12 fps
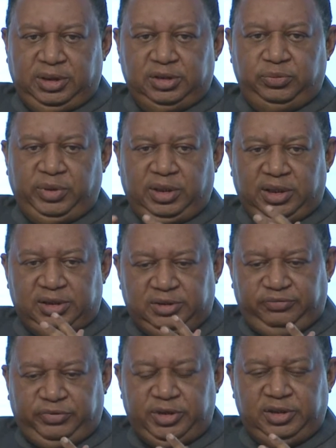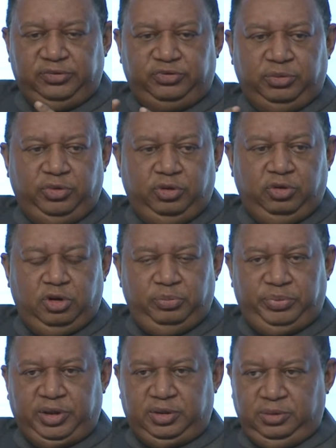as well as friends from
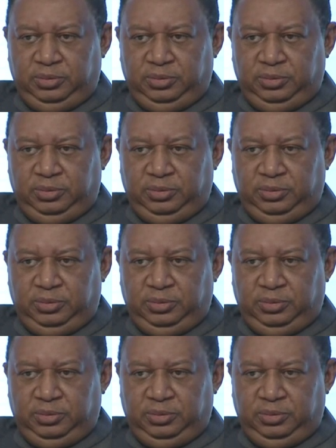non-OPEC